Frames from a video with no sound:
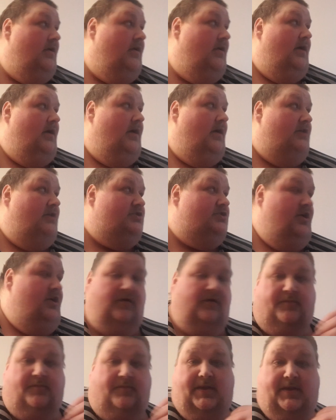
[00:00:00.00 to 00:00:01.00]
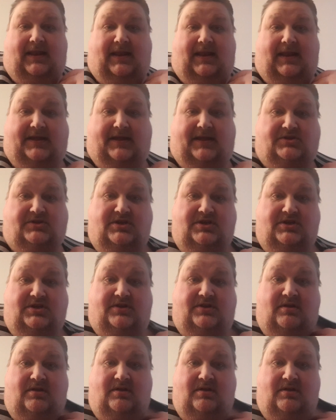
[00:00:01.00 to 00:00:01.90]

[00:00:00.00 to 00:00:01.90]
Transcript: I show off my collection.